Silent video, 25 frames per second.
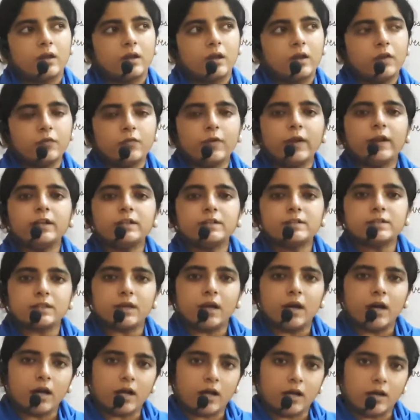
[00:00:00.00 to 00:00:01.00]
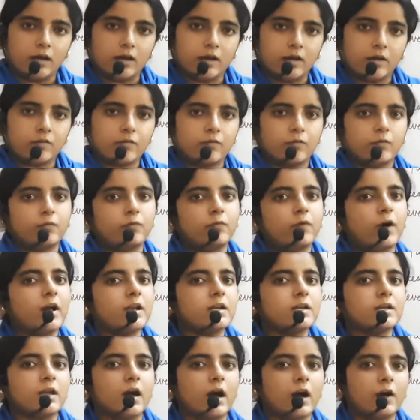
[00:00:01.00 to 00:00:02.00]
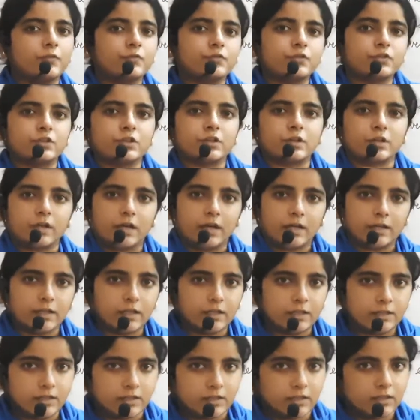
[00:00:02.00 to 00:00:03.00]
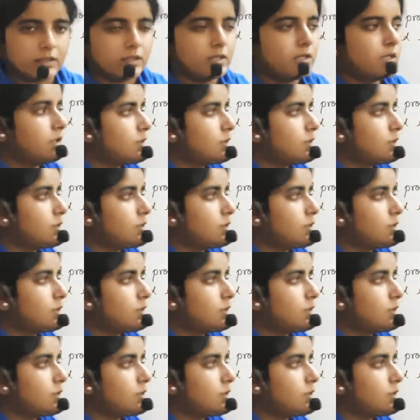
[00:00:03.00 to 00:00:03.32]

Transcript: events occur one after another,